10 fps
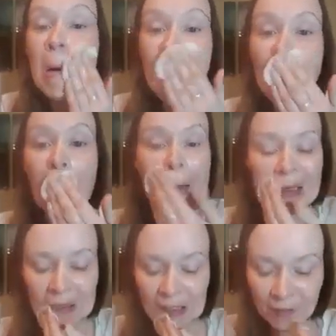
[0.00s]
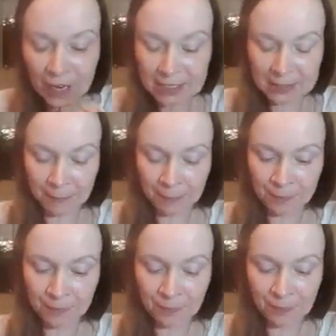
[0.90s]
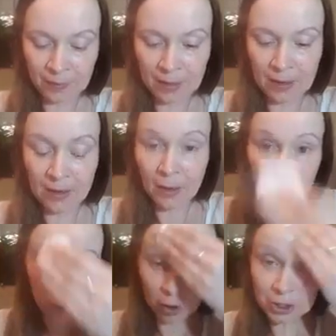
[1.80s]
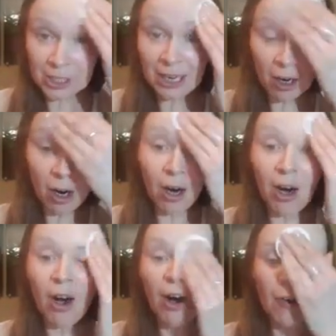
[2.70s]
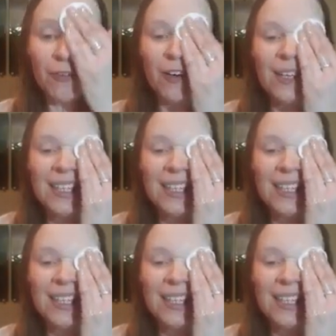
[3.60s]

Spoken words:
wet, soggy face. Wash that off.